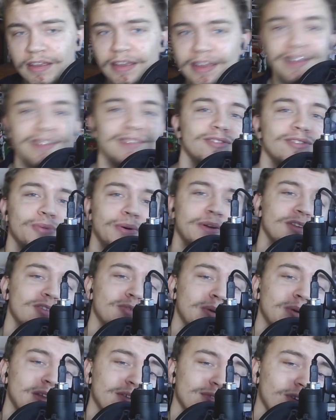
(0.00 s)
in
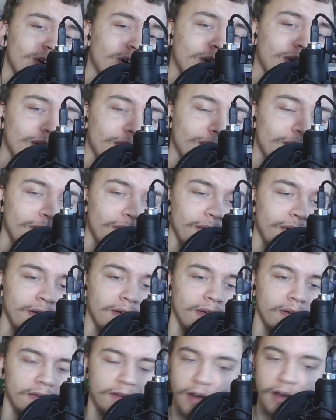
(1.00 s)
2024.
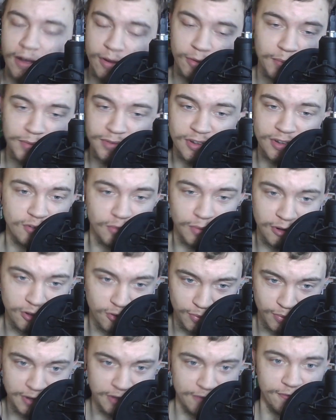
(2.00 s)
I almost said
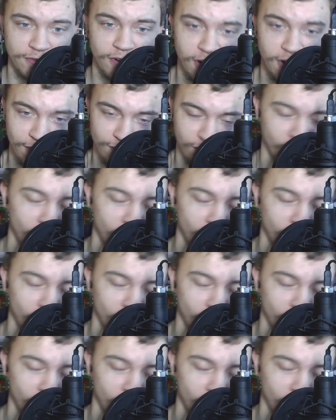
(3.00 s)
2025.